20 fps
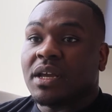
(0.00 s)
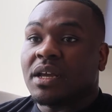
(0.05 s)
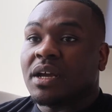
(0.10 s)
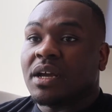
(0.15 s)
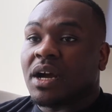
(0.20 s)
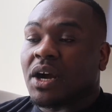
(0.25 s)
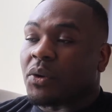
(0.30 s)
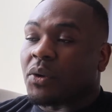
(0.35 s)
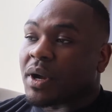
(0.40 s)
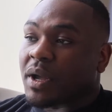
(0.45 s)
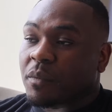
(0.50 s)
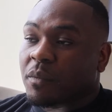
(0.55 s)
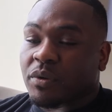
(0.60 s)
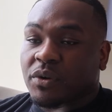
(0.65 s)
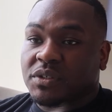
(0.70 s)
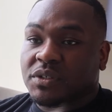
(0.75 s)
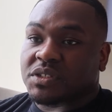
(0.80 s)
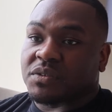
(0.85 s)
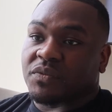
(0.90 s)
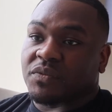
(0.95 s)
Yeah. How I
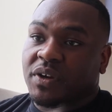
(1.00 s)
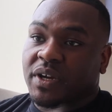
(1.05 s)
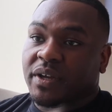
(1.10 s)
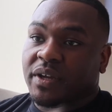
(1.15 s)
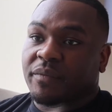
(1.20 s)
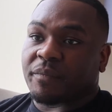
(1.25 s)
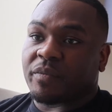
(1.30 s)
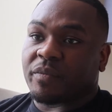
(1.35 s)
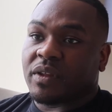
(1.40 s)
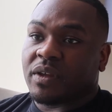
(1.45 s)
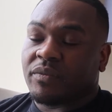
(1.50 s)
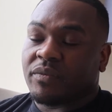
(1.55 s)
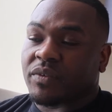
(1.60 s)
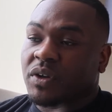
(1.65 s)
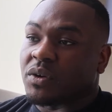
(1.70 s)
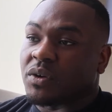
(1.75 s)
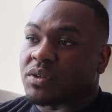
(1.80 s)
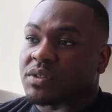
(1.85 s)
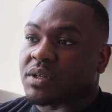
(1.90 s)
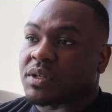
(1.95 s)
approach the fight.
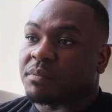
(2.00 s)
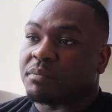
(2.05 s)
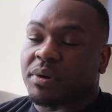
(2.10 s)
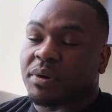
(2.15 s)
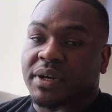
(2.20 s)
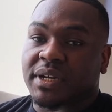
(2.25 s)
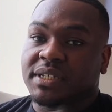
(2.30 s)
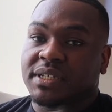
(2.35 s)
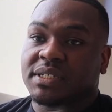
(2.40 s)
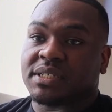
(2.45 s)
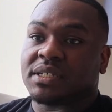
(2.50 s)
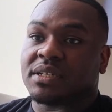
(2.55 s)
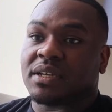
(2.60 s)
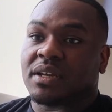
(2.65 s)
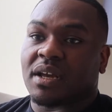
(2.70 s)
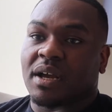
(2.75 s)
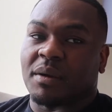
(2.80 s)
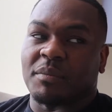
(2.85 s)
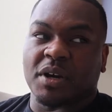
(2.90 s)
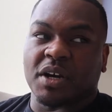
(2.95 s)
It goes on points.
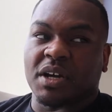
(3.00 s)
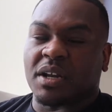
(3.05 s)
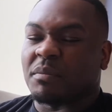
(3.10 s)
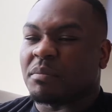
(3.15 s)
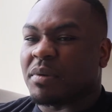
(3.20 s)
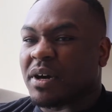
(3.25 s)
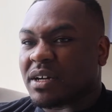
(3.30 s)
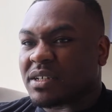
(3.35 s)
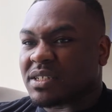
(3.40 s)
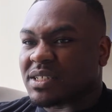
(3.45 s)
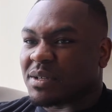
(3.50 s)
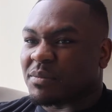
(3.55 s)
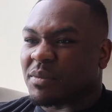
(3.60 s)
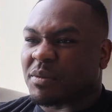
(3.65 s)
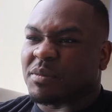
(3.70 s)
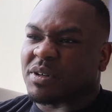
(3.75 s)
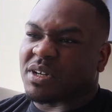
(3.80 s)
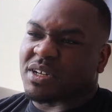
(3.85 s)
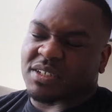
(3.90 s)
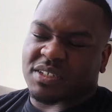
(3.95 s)
Am I going to box him?
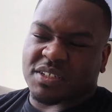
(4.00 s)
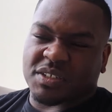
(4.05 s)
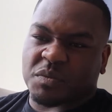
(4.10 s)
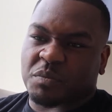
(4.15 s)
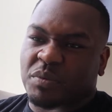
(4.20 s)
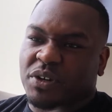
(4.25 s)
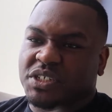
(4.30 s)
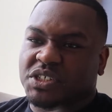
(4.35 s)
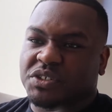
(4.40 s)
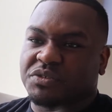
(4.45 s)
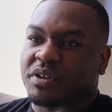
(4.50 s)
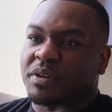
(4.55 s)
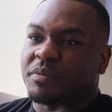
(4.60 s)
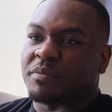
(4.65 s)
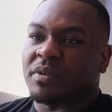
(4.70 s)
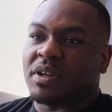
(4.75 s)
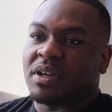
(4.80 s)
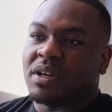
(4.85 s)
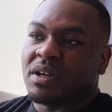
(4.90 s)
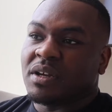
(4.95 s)
Am I going to just pressure him?
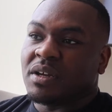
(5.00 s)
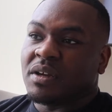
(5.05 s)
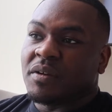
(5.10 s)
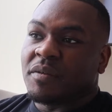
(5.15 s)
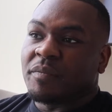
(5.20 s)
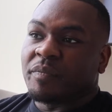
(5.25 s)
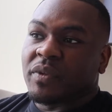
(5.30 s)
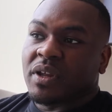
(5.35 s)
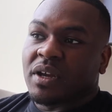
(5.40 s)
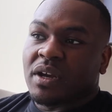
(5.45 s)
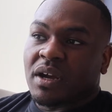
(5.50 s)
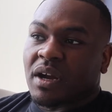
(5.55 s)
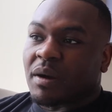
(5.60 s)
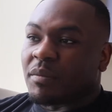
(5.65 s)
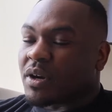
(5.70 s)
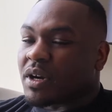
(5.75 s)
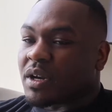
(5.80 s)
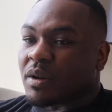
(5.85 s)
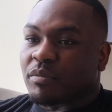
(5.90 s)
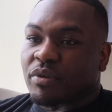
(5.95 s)

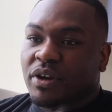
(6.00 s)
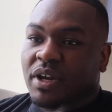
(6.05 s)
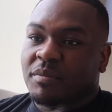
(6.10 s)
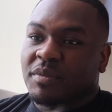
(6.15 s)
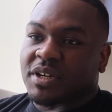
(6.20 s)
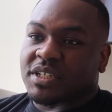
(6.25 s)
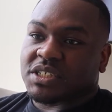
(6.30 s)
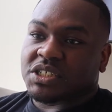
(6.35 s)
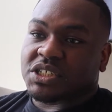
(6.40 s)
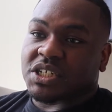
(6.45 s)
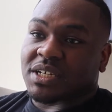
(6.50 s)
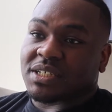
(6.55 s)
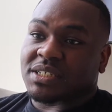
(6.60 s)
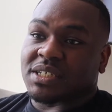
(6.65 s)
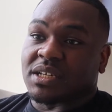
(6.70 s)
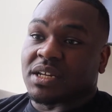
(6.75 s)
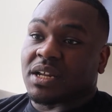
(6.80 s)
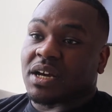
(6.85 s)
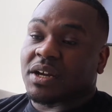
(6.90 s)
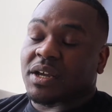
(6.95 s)
Am I going to bring him on shots
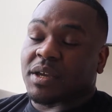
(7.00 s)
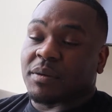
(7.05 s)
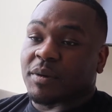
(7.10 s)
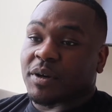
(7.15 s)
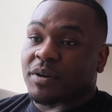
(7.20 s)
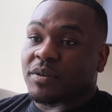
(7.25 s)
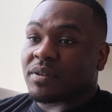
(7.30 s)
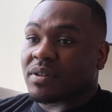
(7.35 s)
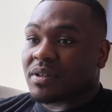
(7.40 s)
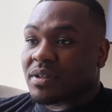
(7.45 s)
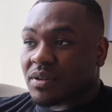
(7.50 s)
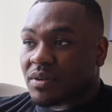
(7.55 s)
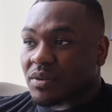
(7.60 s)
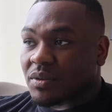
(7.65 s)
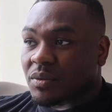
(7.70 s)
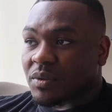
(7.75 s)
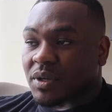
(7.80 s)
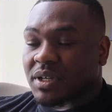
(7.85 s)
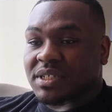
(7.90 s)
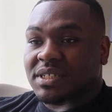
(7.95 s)
and knock him out?
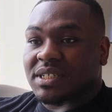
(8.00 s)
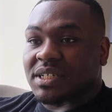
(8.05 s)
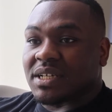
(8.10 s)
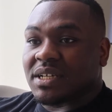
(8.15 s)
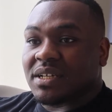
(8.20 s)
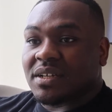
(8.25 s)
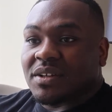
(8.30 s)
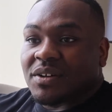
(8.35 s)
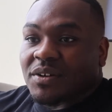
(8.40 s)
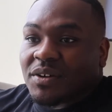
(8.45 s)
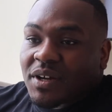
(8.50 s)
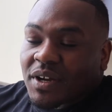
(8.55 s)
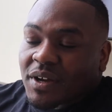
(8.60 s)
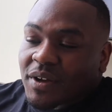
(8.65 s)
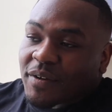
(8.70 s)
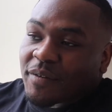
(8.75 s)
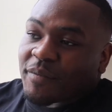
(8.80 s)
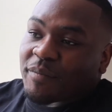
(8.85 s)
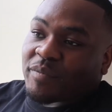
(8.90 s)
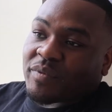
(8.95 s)
We'll see. You
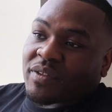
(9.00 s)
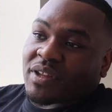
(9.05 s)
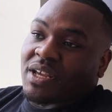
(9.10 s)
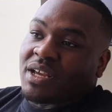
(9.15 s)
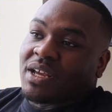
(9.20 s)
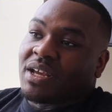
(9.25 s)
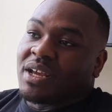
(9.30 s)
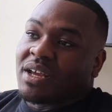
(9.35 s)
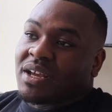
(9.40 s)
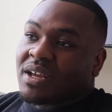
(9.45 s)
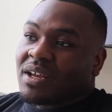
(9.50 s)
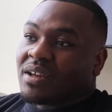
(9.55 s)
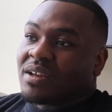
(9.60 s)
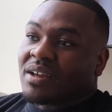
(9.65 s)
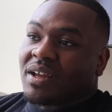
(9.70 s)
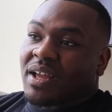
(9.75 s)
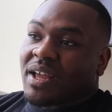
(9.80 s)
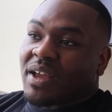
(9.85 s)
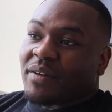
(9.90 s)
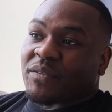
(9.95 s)
know, um,
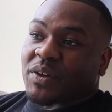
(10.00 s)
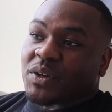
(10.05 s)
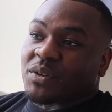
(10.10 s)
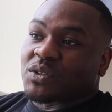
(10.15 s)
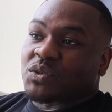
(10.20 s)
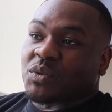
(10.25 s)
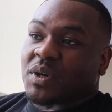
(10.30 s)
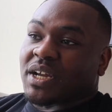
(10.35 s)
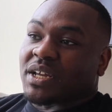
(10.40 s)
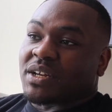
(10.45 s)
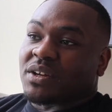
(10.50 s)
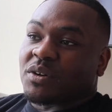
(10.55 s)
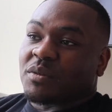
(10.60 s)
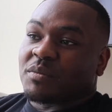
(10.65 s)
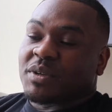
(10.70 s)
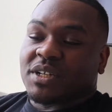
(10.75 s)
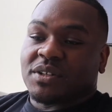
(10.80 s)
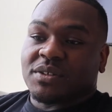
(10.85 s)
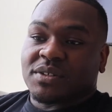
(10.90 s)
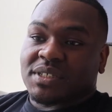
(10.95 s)
if he does what he
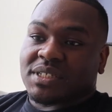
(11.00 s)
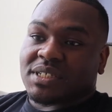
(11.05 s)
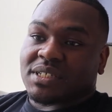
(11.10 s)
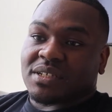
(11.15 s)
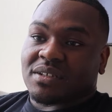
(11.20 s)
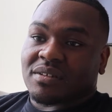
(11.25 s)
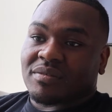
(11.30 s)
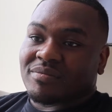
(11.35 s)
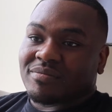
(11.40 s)
normally does,